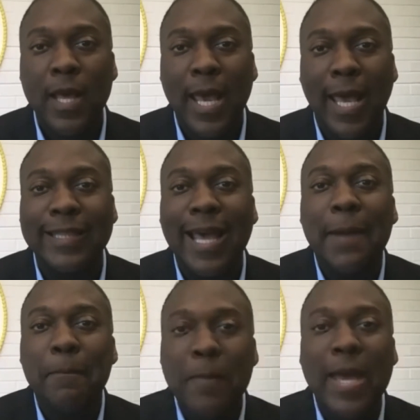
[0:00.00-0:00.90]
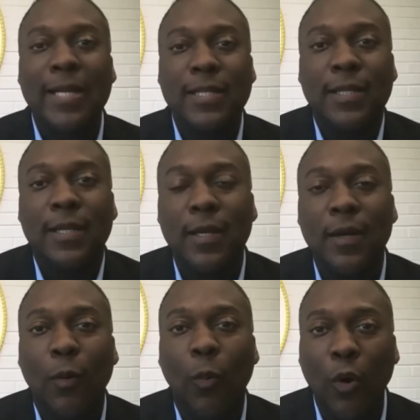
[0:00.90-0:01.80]
And that meant
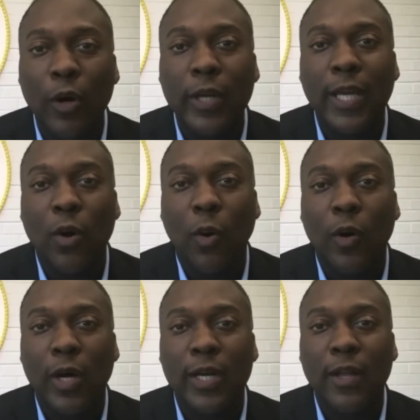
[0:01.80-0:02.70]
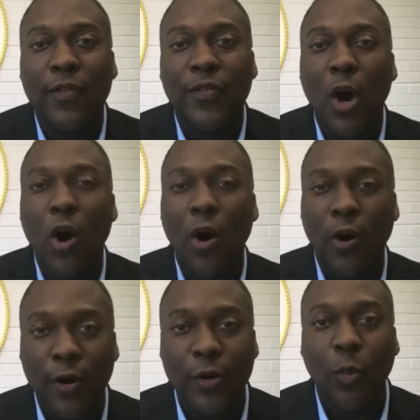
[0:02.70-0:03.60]
working on the
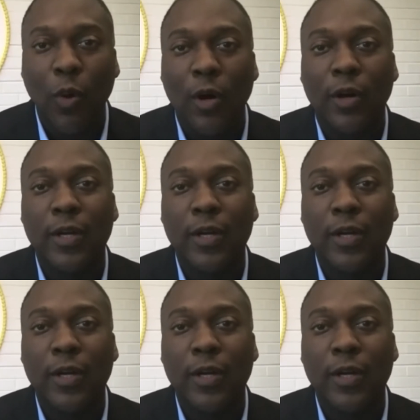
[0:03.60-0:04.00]
hard work,